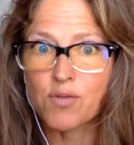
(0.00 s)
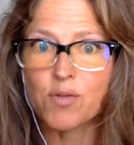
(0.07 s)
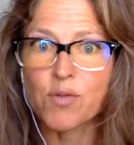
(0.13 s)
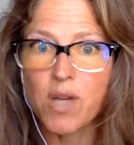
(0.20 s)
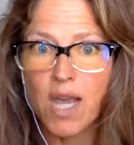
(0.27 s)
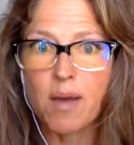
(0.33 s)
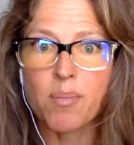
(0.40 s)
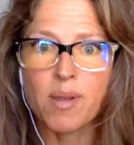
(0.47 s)

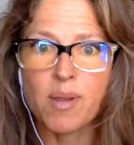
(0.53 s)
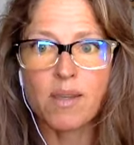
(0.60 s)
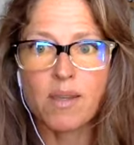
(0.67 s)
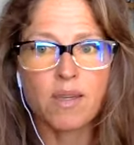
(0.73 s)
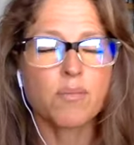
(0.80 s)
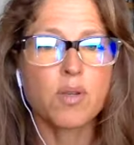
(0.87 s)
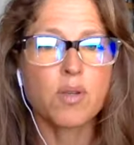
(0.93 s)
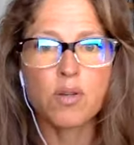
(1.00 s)
up and the
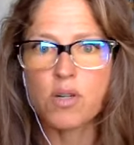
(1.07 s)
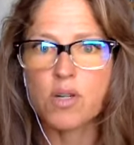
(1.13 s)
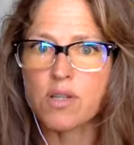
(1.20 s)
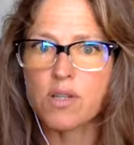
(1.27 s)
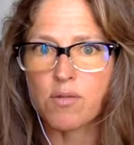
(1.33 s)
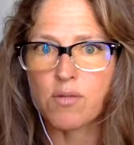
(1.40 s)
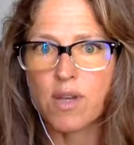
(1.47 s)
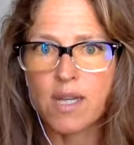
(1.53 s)
computer
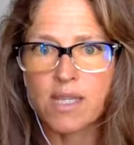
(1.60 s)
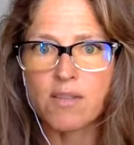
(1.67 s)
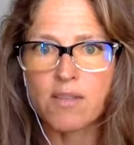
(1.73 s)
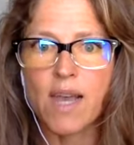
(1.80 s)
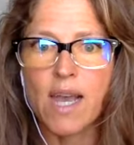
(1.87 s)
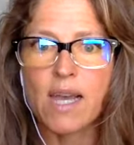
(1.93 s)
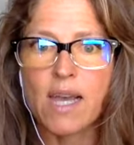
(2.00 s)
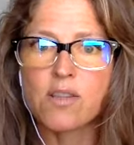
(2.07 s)
doesn't run as
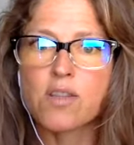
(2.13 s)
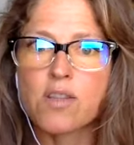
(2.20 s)
fast.